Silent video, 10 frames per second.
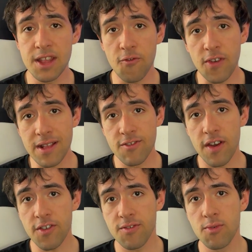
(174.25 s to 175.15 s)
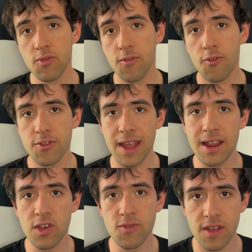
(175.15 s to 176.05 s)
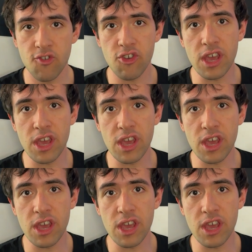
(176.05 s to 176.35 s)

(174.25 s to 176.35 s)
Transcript: it feels very smooth for daily usage,